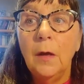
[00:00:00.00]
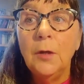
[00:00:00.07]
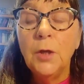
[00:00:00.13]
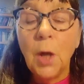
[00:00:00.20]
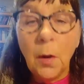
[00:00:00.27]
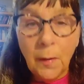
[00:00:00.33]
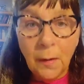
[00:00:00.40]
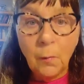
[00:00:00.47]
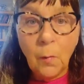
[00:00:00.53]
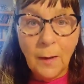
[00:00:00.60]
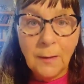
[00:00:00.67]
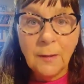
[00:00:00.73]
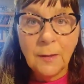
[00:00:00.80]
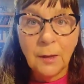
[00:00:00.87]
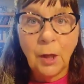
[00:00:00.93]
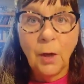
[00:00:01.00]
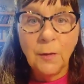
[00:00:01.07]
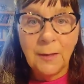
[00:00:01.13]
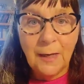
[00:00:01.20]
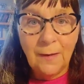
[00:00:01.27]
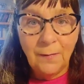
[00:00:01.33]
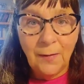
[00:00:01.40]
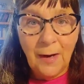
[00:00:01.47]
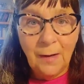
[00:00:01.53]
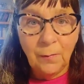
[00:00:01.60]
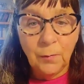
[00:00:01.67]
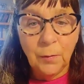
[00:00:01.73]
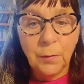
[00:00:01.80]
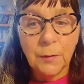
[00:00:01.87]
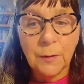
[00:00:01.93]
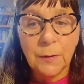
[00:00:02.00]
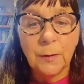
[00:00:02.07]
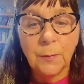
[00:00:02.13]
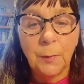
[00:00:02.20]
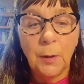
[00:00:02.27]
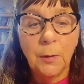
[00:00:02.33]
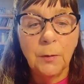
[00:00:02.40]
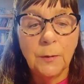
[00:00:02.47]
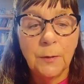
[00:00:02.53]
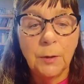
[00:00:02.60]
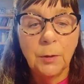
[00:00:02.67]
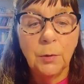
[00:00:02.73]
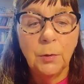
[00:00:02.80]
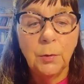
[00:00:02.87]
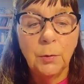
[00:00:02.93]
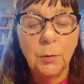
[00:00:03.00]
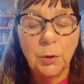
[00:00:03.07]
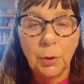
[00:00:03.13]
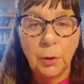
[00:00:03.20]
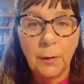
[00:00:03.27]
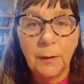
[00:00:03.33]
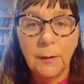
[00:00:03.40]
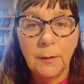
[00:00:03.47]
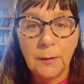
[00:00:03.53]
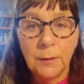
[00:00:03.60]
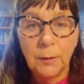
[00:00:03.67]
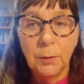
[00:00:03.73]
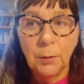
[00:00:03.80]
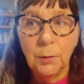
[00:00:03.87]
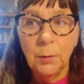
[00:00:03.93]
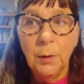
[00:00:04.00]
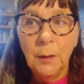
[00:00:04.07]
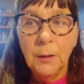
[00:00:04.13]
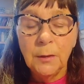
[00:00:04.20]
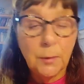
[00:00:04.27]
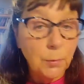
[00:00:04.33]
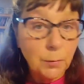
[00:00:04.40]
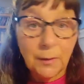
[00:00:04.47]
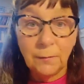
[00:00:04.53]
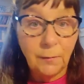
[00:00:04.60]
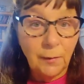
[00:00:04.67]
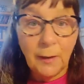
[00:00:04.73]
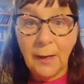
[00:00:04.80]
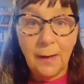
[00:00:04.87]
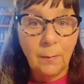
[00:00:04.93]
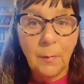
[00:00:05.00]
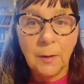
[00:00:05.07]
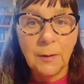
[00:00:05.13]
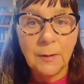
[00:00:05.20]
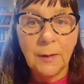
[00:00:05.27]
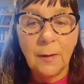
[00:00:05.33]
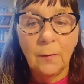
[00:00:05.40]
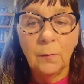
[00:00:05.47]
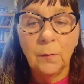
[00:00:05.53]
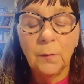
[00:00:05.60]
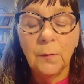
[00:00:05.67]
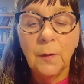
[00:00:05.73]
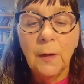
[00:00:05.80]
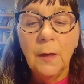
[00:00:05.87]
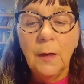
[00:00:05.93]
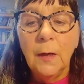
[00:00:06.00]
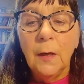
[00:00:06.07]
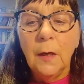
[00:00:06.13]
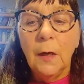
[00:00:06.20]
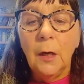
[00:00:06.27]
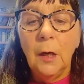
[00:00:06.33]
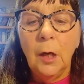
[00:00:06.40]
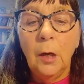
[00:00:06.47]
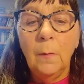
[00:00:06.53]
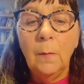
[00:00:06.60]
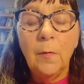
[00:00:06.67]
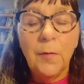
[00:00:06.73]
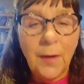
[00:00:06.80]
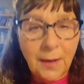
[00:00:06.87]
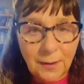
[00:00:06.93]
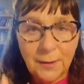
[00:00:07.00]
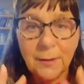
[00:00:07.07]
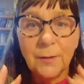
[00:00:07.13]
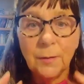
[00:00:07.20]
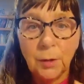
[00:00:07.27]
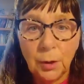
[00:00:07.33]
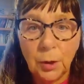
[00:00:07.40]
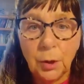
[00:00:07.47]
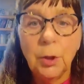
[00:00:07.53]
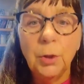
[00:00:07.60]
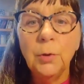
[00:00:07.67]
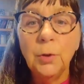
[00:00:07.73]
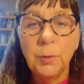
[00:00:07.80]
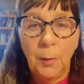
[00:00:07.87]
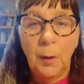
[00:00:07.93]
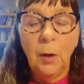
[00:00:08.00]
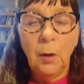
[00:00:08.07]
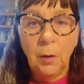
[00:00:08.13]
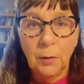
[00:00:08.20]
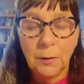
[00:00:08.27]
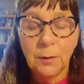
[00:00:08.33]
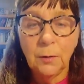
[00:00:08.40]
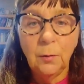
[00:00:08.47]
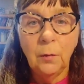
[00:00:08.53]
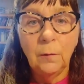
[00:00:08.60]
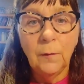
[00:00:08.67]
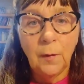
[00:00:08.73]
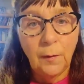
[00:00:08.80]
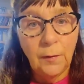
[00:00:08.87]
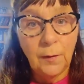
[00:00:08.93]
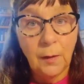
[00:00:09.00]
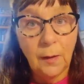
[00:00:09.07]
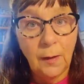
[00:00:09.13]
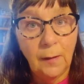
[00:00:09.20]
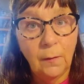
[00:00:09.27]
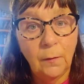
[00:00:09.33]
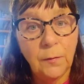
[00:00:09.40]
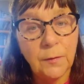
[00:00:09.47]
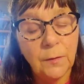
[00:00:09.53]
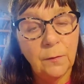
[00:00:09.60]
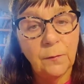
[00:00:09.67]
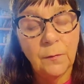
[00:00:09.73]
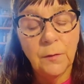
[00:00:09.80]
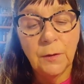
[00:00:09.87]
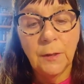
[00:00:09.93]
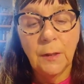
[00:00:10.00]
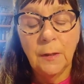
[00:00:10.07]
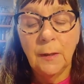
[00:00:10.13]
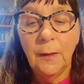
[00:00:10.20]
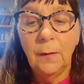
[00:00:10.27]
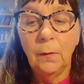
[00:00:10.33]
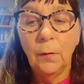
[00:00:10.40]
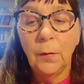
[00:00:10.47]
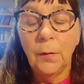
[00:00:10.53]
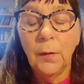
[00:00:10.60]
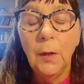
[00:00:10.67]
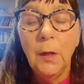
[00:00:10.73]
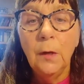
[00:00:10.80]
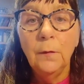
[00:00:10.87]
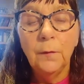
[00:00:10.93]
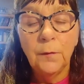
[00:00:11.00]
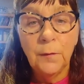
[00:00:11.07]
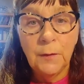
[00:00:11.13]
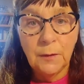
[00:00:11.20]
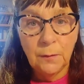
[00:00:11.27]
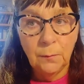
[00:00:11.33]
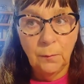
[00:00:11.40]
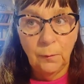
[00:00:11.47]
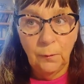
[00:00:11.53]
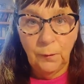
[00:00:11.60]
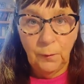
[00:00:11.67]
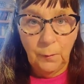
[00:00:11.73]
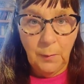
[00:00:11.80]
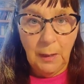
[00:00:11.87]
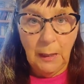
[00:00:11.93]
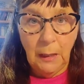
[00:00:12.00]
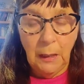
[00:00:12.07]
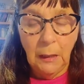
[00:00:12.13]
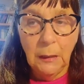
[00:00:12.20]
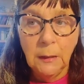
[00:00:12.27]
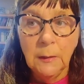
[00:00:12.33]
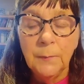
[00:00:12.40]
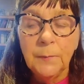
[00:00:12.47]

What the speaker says: Knowing when to go down that route as opposed to trying to sort everything out myself. That is a huge part of, I think, health sovereignty and health freedom for me.